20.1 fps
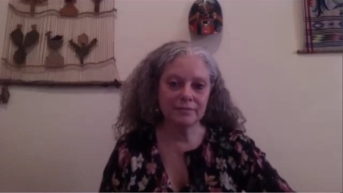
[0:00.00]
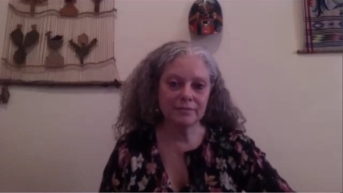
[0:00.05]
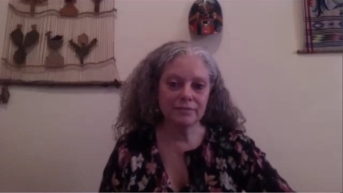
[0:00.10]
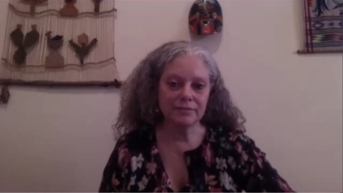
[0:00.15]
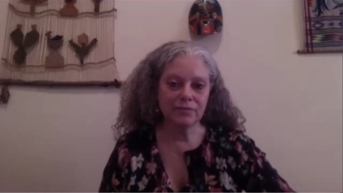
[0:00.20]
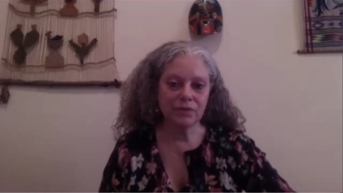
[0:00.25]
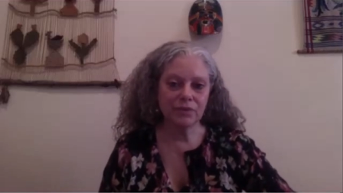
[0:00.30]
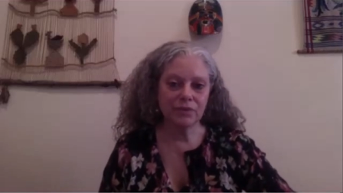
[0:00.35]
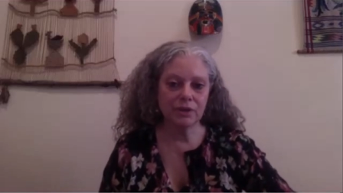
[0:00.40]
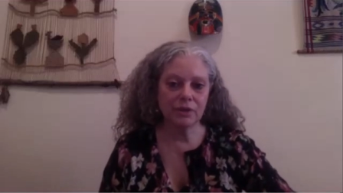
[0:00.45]

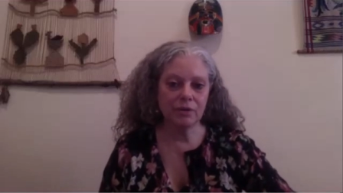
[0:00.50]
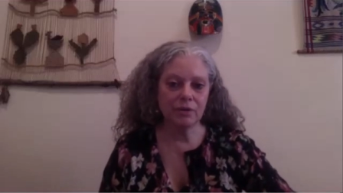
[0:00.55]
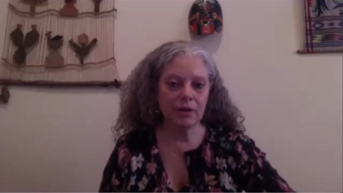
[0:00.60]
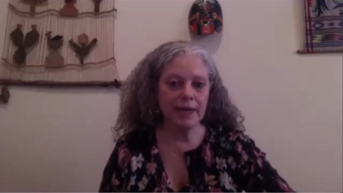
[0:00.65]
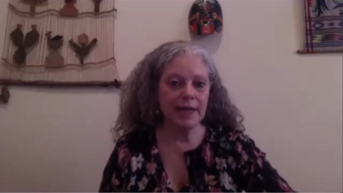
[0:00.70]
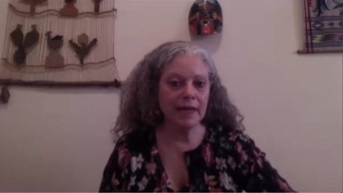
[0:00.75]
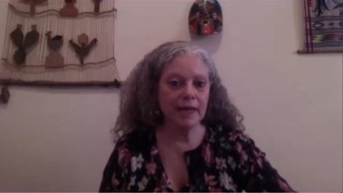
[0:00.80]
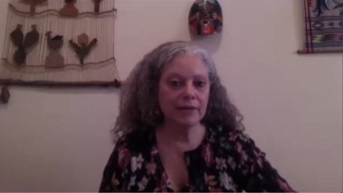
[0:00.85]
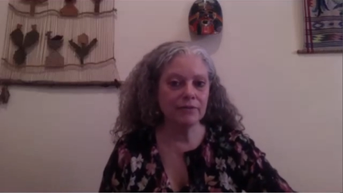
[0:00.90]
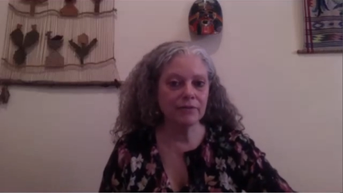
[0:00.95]
You know, I
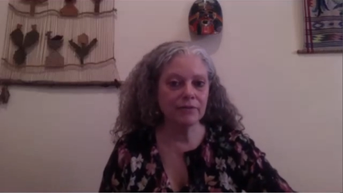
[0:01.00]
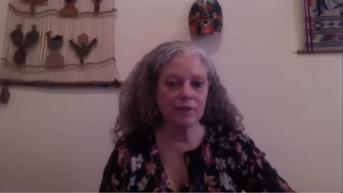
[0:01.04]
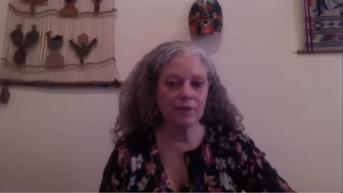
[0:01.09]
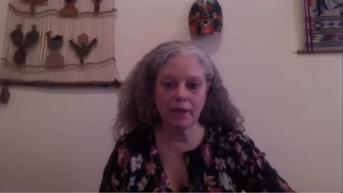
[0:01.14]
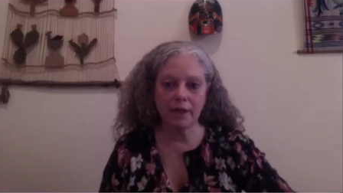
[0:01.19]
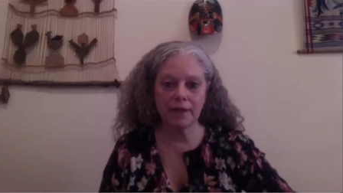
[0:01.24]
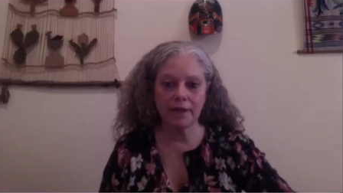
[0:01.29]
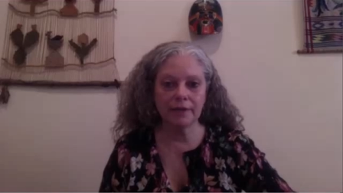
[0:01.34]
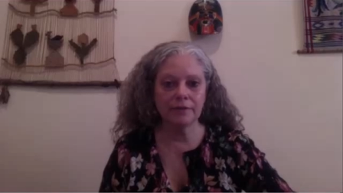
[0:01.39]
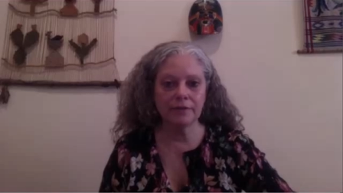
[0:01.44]
have
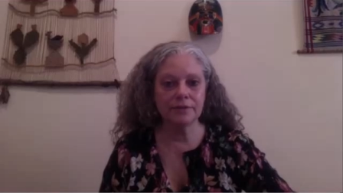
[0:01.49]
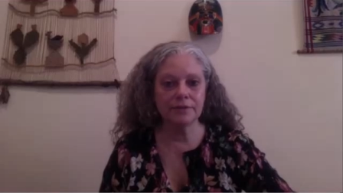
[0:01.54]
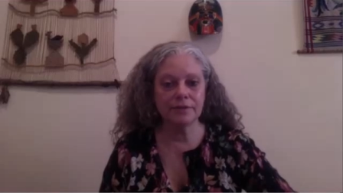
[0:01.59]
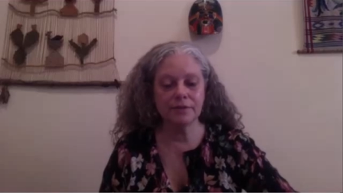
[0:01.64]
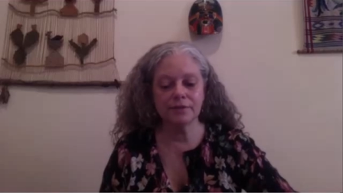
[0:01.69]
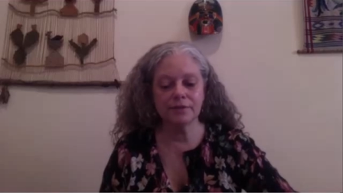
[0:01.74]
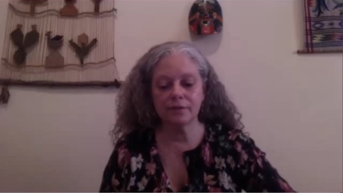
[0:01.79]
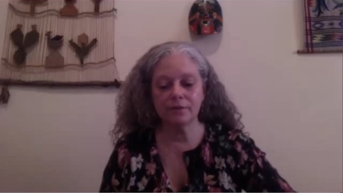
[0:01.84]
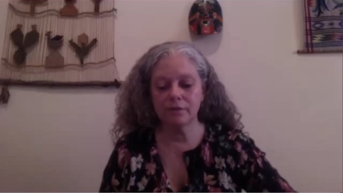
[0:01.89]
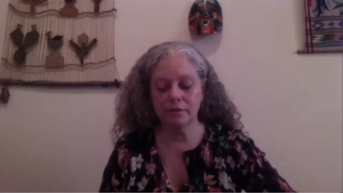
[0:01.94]

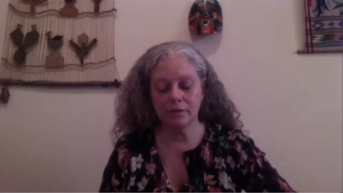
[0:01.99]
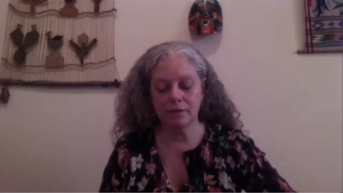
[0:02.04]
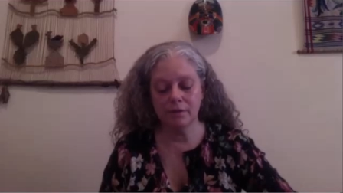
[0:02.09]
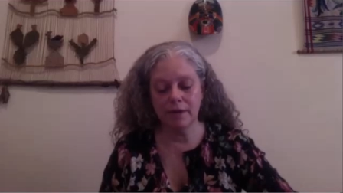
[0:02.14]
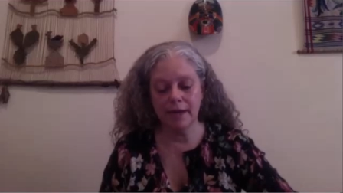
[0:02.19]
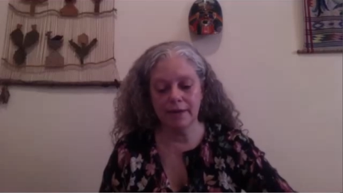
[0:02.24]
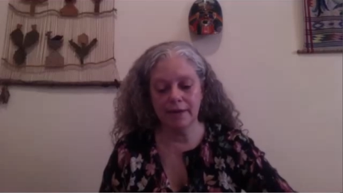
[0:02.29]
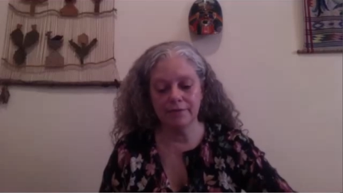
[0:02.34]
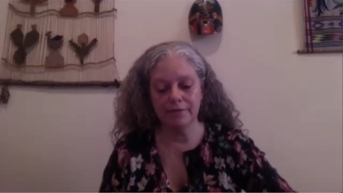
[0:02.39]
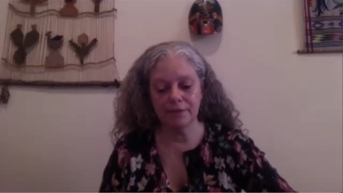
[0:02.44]
clients who
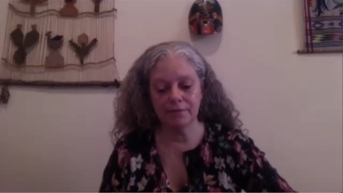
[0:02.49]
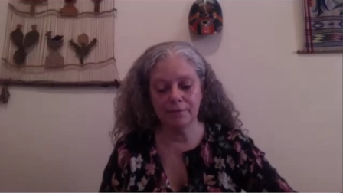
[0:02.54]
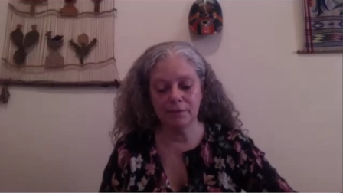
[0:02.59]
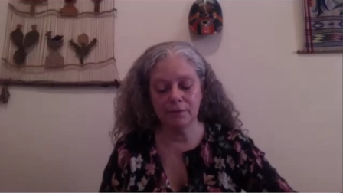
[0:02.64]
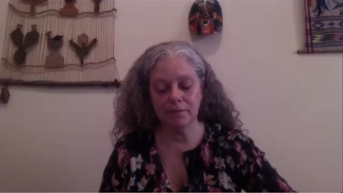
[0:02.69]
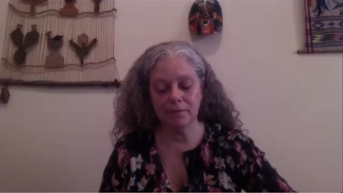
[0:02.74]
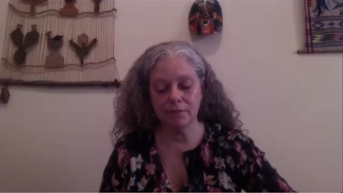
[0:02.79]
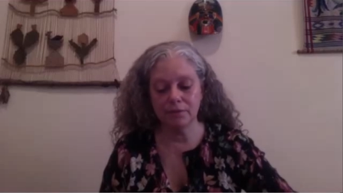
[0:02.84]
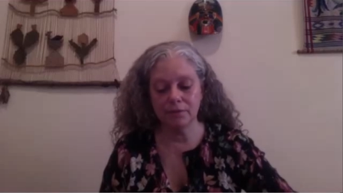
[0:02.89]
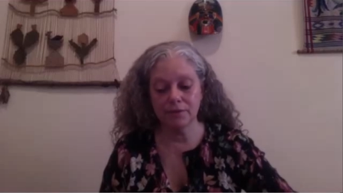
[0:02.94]
have some of
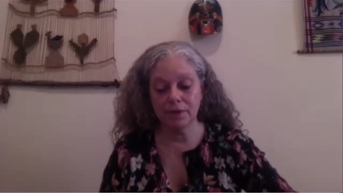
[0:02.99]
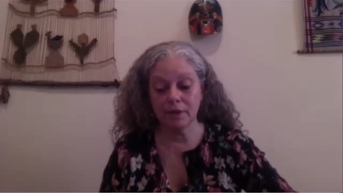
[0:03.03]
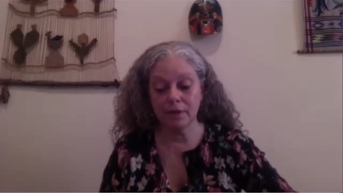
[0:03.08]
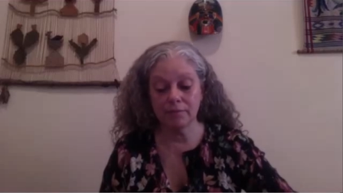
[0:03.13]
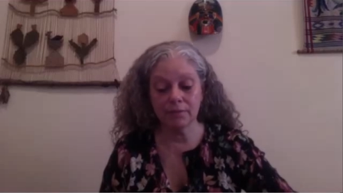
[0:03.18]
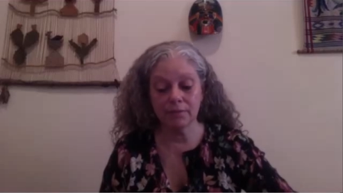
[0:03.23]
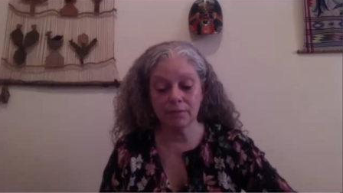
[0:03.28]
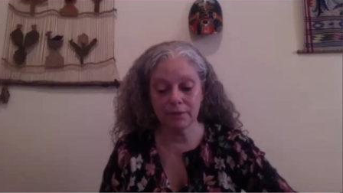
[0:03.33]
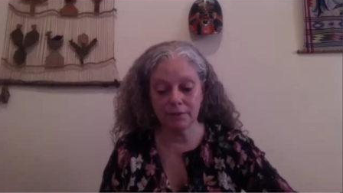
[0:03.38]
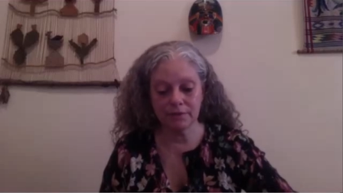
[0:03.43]
the most
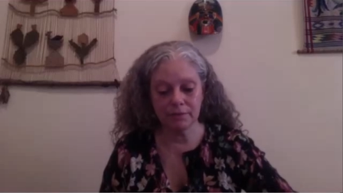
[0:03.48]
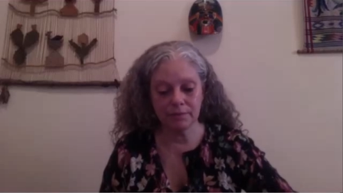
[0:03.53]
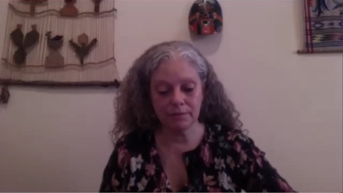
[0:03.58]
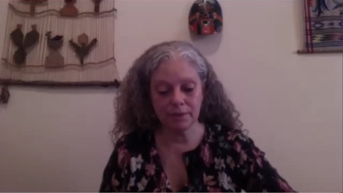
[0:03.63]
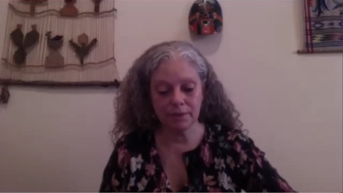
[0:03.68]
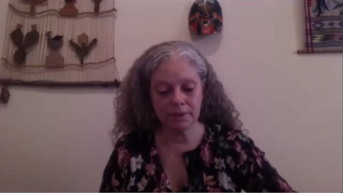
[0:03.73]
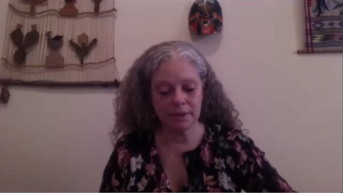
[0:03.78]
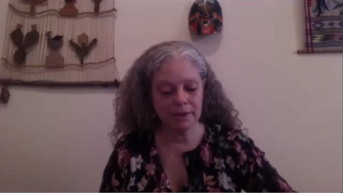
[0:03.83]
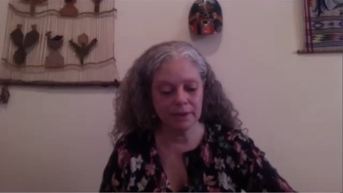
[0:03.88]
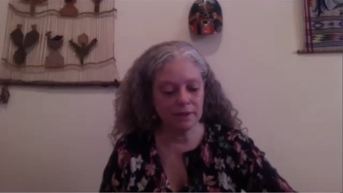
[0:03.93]

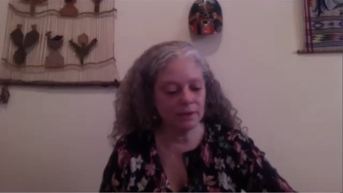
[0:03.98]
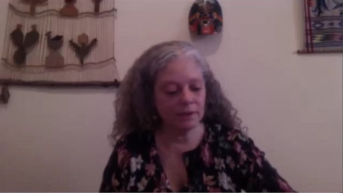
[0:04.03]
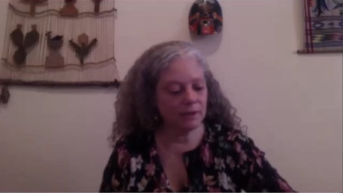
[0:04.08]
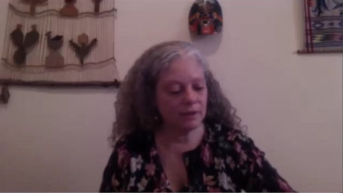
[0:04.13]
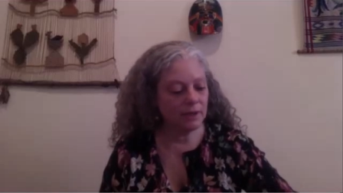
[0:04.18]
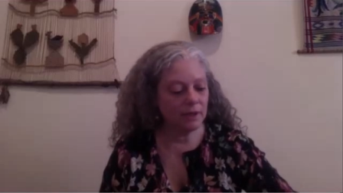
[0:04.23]
unbelievably